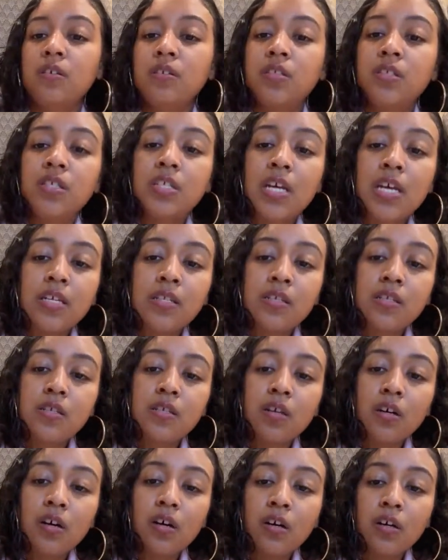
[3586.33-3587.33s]
taste
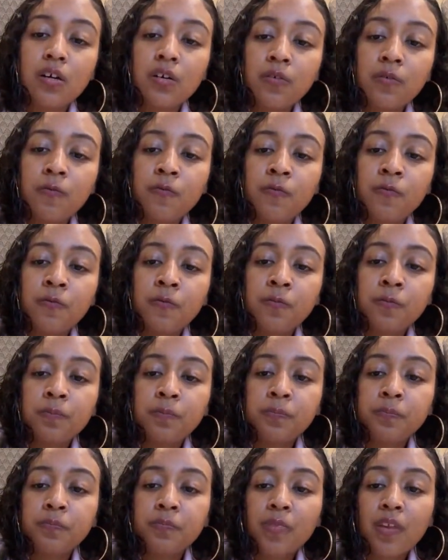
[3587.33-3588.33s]
of
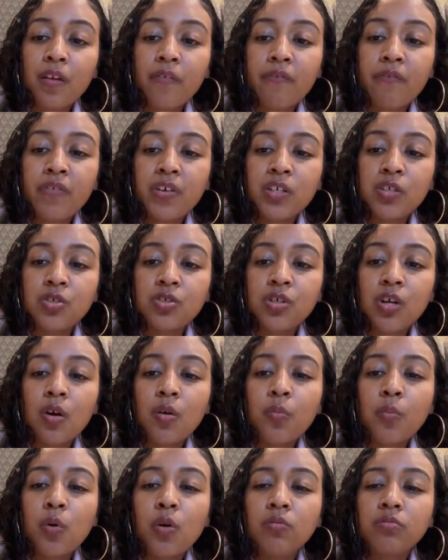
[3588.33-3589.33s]
fish.
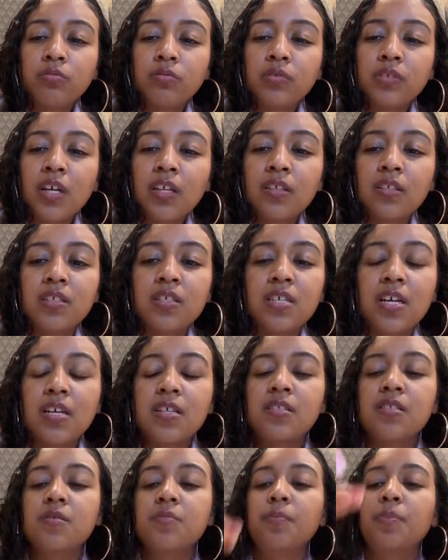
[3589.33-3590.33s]
Well, not the
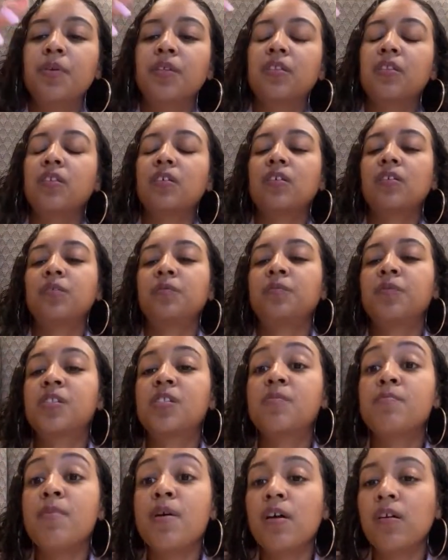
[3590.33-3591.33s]
taste, but the
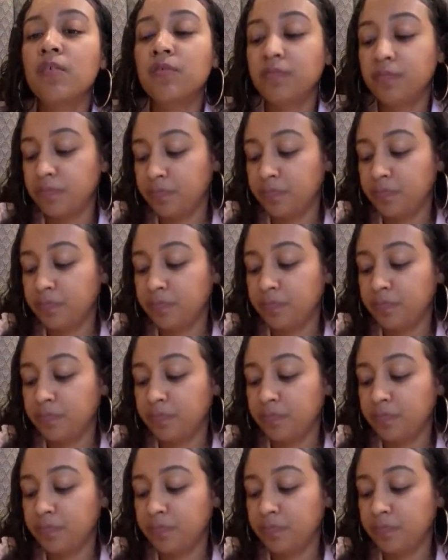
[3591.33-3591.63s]
smell.